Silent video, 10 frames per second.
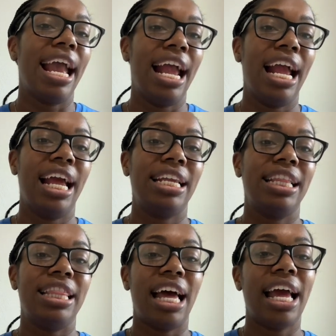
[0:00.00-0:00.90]

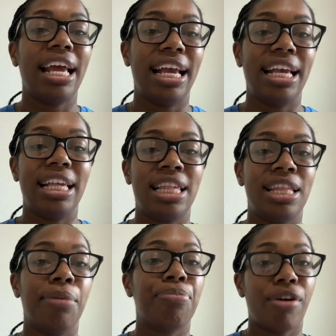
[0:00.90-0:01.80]
and that is
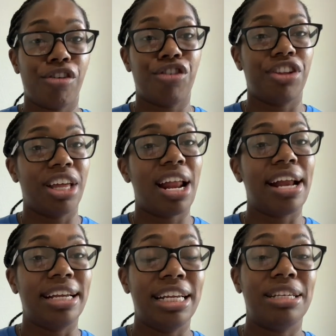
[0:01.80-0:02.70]
the pressure that
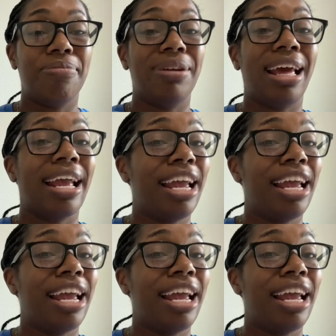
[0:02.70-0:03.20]
I need to be like,